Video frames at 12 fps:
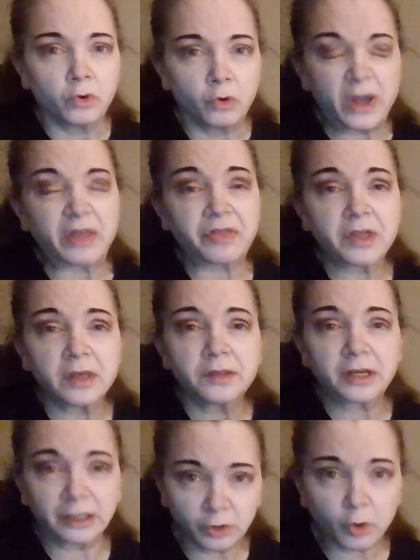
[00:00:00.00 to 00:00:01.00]
with
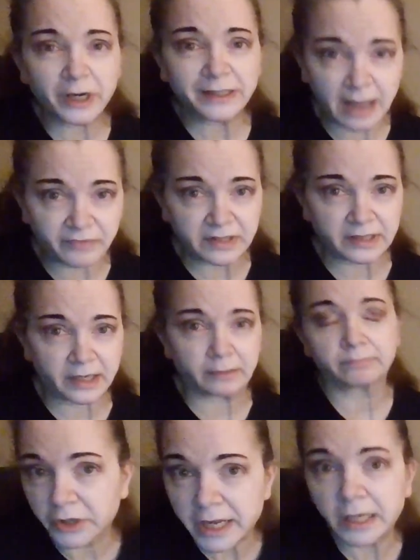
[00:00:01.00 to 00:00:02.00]
the caloric deficit.
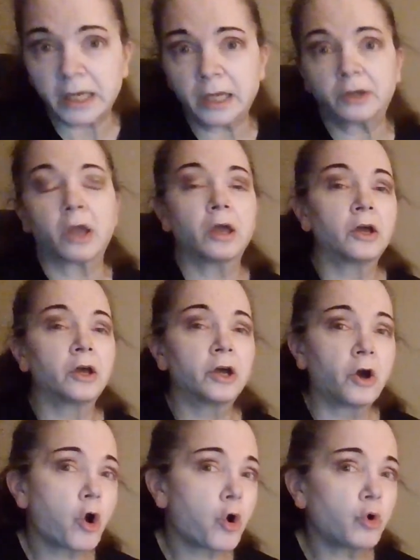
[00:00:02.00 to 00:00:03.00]
They're eating,
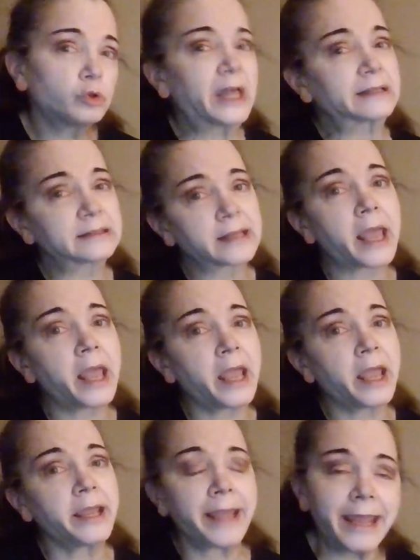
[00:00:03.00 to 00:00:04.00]
let's
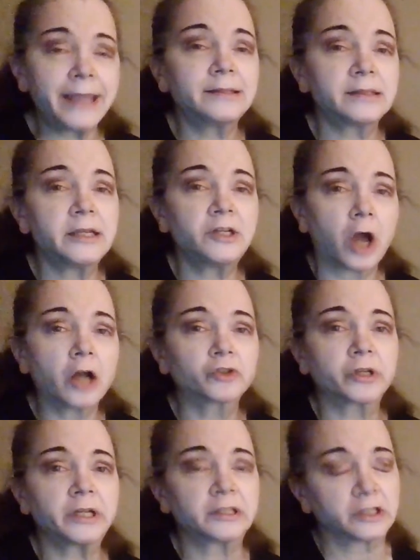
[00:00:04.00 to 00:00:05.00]
say
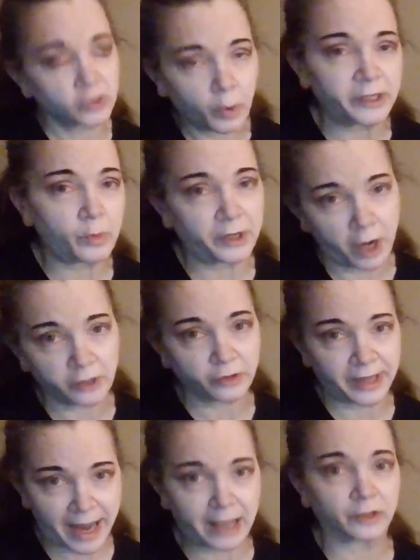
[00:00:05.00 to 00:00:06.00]
1,800 to
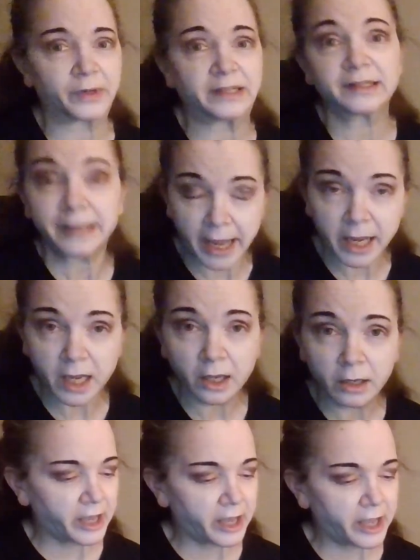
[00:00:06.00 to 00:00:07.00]
2,100 calories a day.
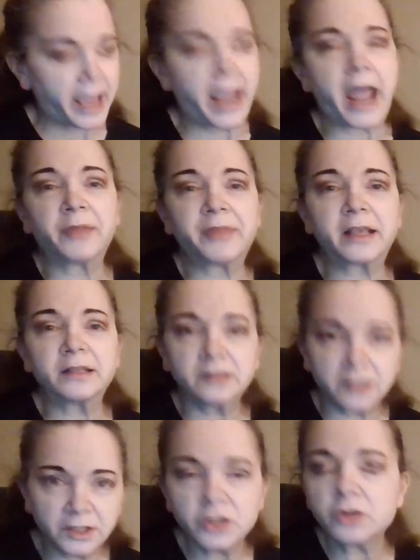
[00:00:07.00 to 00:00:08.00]
And they
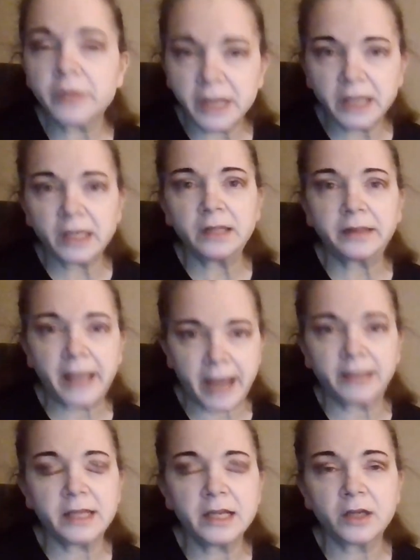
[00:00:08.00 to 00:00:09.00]
continue eating the
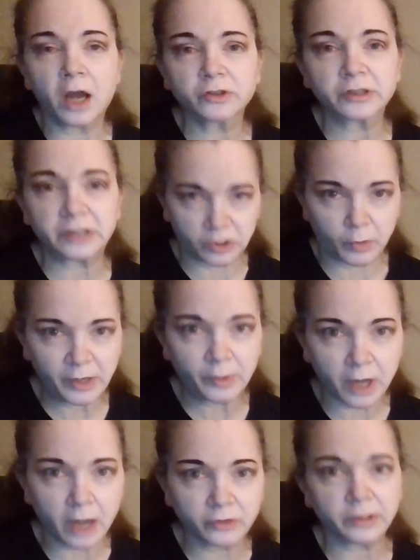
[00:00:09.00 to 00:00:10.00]
1,800 to
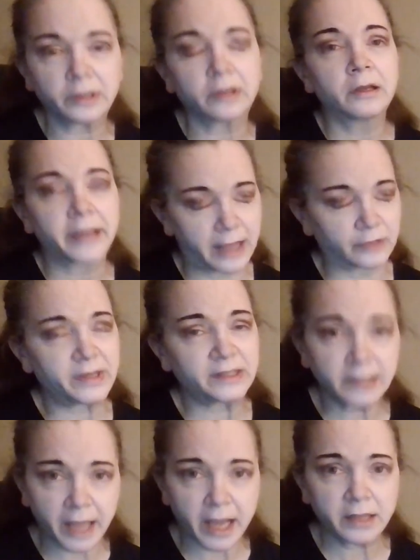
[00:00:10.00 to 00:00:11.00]
2,100 calories
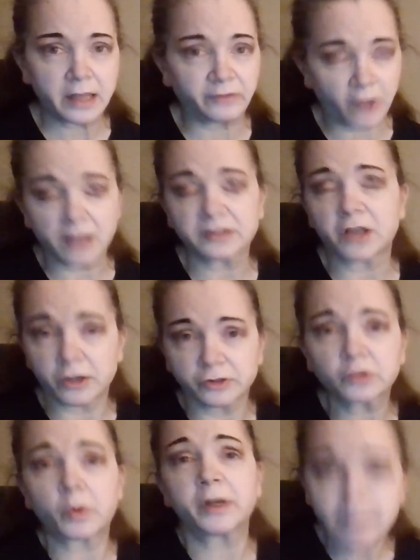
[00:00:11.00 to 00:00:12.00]
a day. They've lost
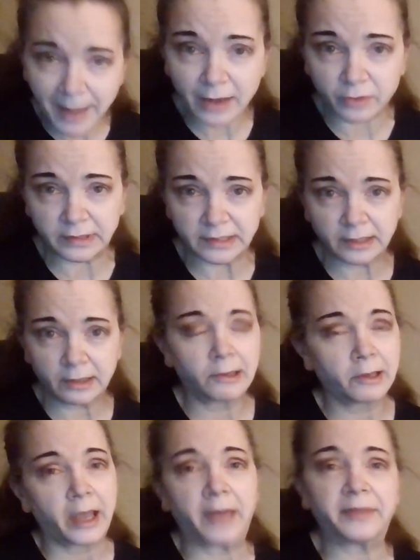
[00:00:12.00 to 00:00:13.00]
120 pounds.
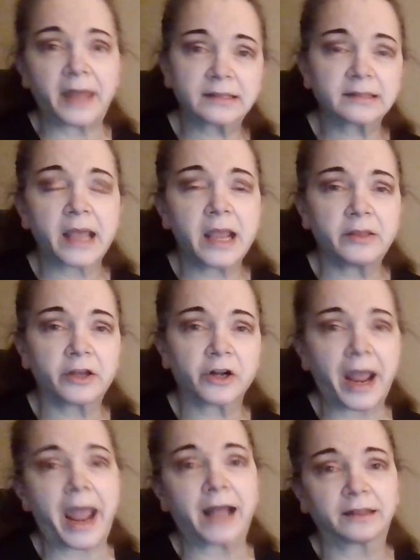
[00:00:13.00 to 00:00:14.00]
And let's say they're
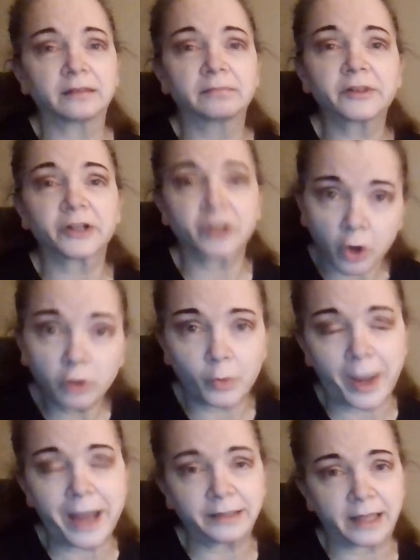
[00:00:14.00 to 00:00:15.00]
at their goal
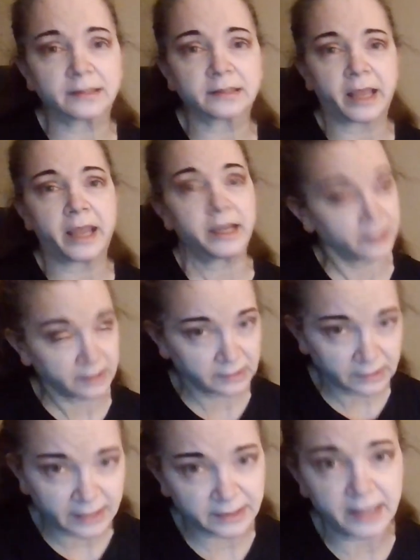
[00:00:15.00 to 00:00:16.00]
weight. Let's say this
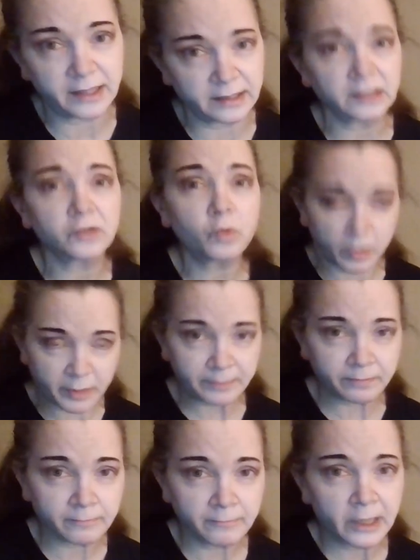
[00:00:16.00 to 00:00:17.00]
is a
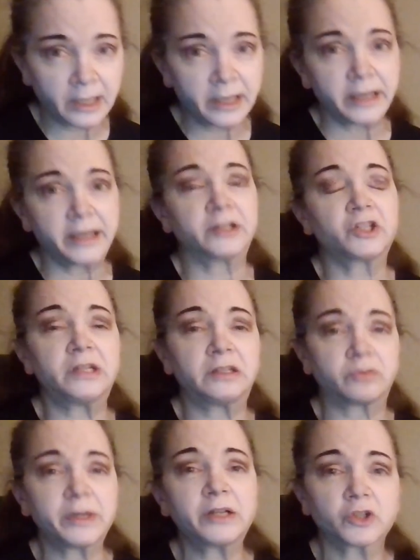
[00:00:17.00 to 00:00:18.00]
woman and
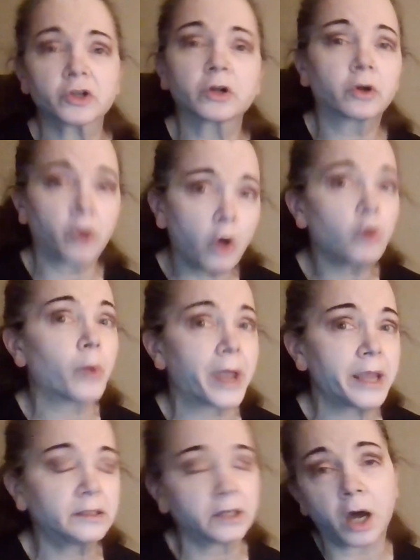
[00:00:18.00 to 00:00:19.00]
she's reached her goal
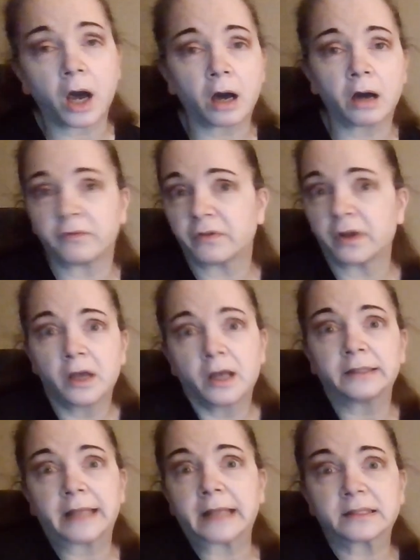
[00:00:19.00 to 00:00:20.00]
weight of,
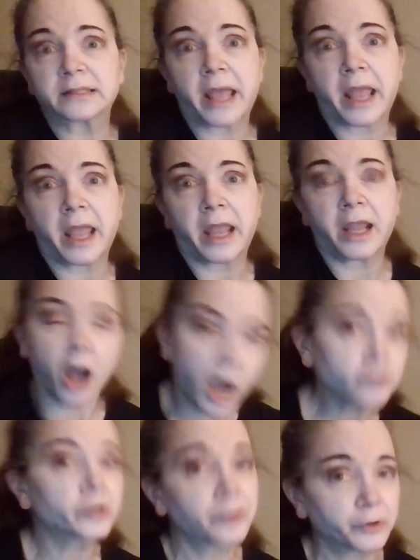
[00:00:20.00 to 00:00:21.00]
let's say,
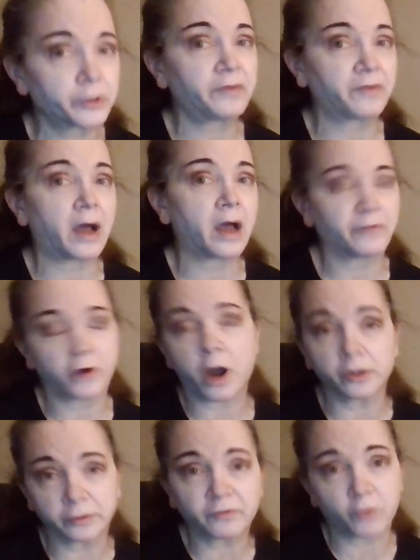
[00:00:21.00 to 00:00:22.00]
135 or
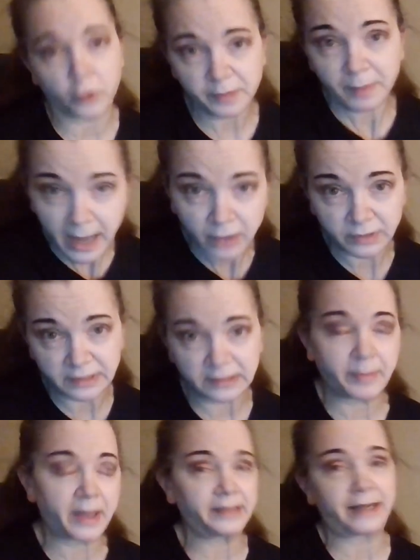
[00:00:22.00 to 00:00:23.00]
140 pounds,
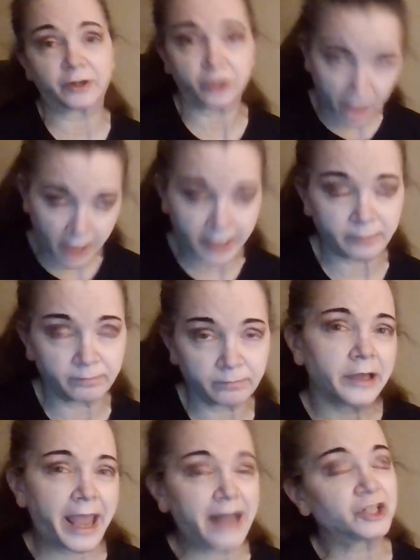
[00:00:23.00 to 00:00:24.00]
depending on her height.
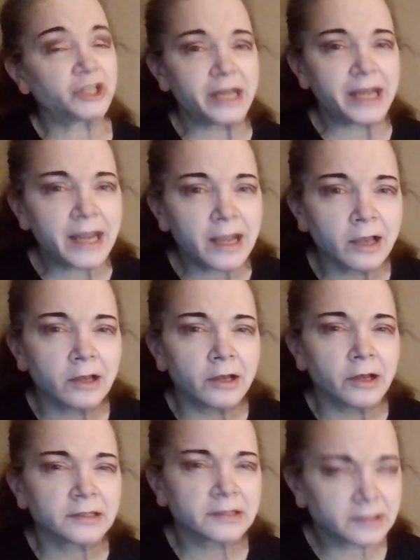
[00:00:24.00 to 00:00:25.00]
And she
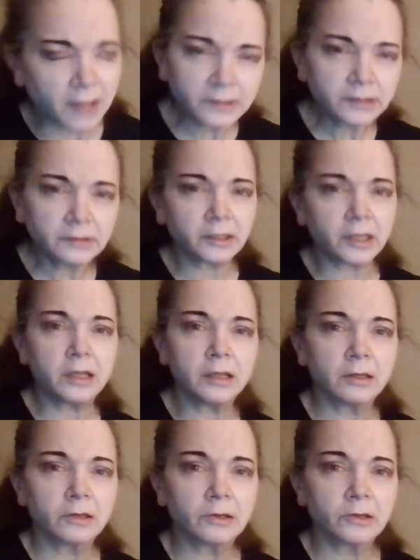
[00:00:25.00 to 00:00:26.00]

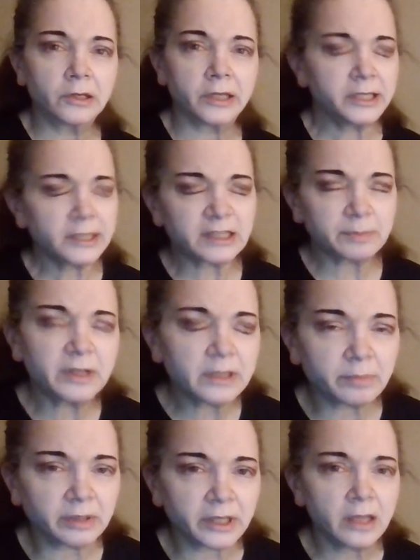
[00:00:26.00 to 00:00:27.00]
suddenly,
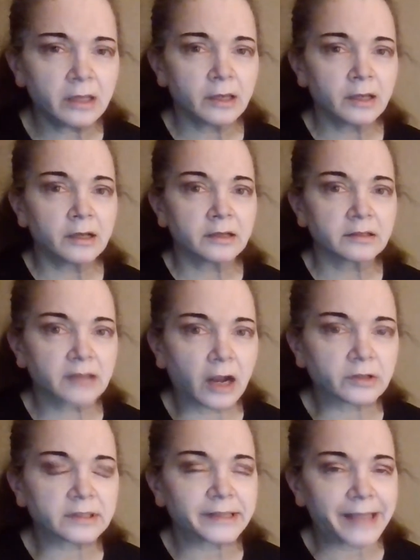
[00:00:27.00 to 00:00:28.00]
inexplicably,
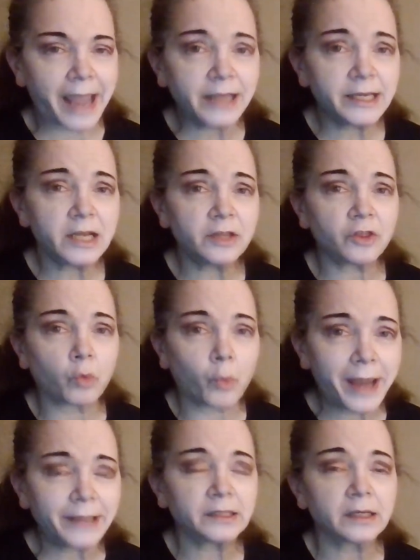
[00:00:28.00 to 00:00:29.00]
starts gaining the
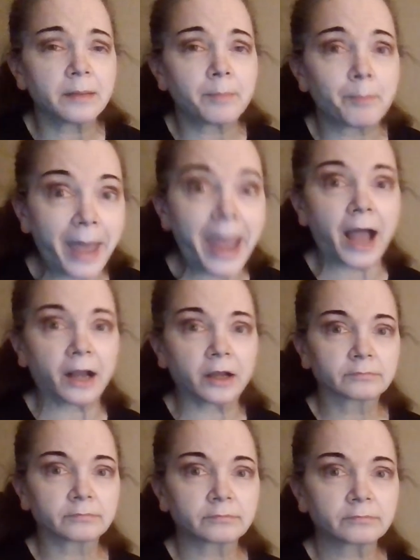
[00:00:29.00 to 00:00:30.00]
weight back.
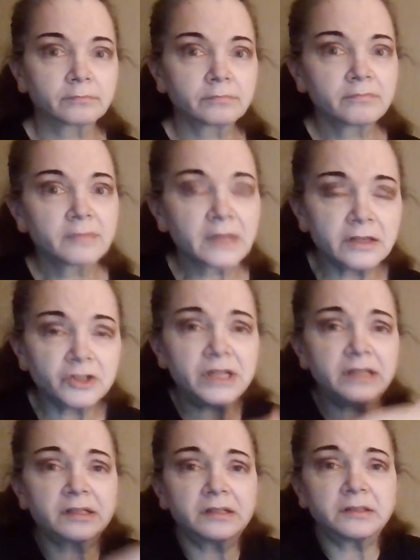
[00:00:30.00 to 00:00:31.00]

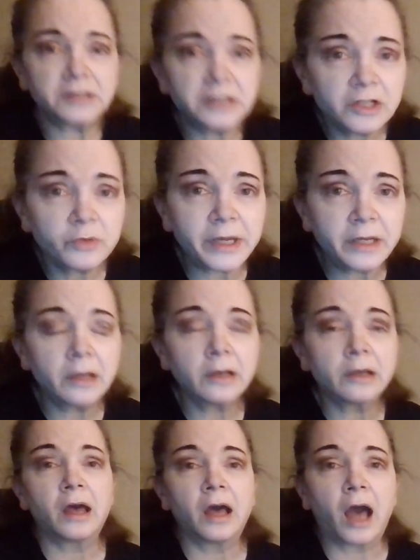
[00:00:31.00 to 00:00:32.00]
She's continuing
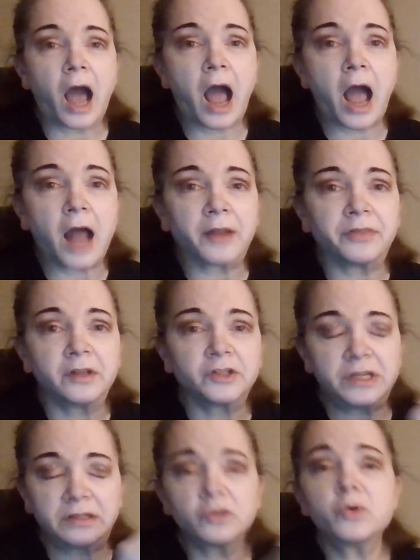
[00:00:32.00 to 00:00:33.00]
on,
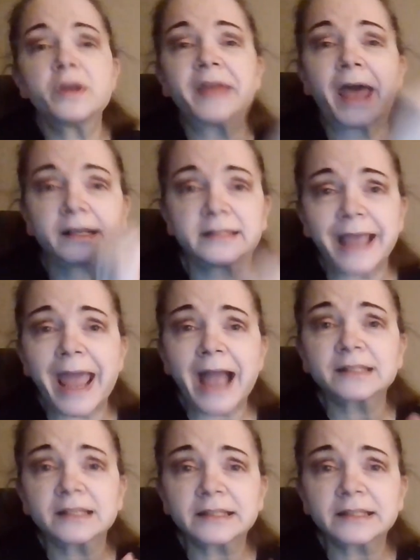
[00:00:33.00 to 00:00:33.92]
she's doing the exact